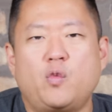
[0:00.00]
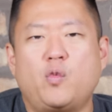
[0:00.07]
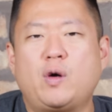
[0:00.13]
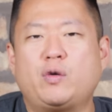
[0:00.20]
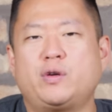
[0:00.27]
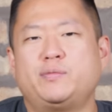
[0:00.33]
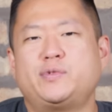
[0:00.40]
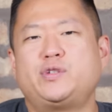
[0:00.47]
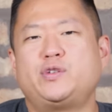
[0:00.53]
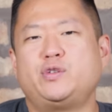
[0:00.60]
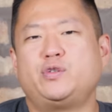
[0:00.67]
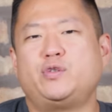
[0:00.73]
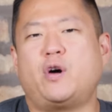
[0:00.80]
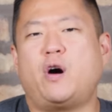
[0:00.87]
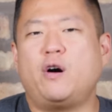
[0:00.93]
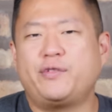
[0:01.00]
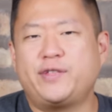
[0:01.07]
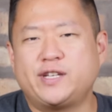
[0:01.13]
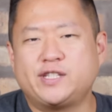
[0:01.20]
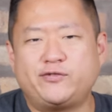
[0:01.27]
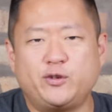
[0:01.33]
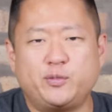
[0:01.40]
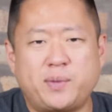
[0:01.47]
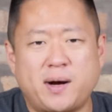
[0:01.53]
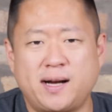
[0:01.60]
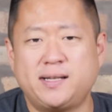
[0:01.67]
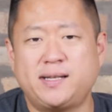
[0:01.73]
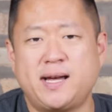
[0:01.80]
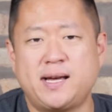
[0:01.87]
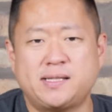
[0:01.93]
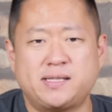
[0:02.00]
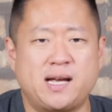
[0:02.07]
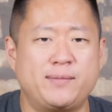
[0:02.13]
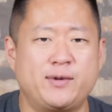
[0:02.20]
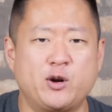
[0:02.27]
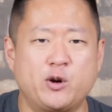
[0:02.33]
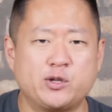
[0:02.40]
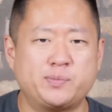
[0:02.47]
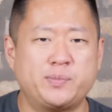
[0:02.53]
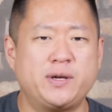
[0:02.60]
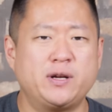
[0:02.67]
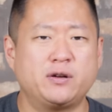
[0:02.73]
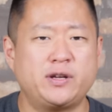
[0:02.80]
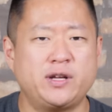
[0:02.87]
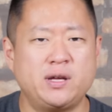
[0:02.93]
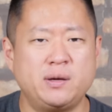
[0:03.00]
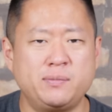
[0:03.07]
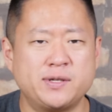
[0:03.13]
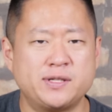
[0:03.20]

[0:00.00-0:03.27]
Welcome to All Things Food Podcast. I'm your host, Peter Kim.